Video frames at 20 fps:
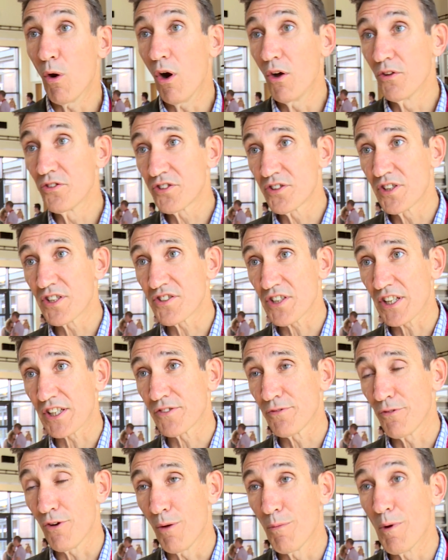onto the sixth
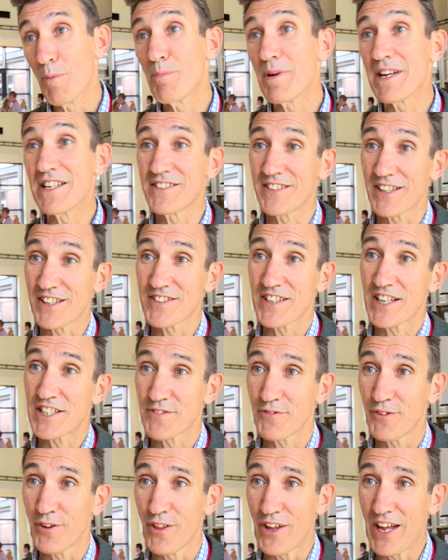form and be
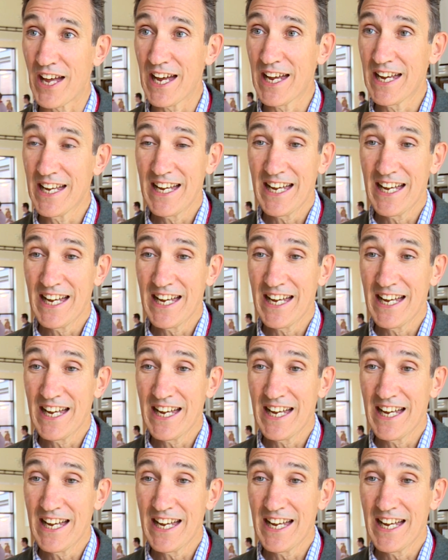successful there.